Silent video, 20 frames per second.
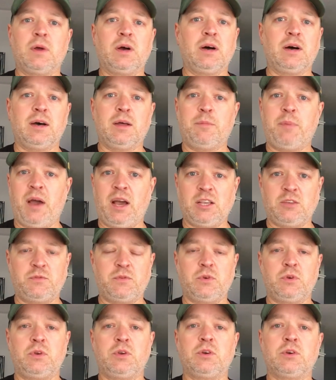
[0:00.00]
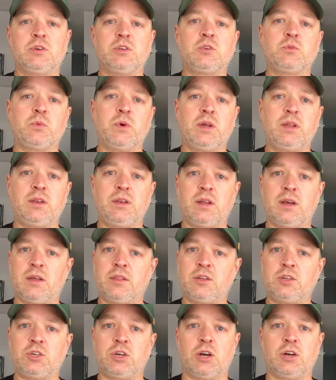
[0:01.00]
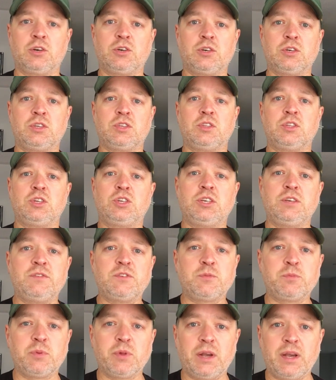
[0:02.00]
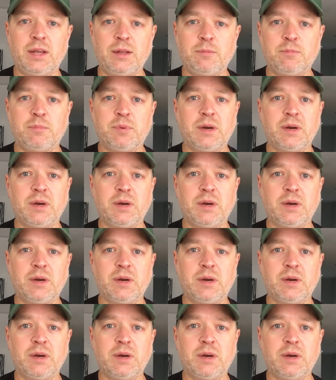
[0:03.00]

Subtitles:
past few years when the Chargers and the Chiefs played,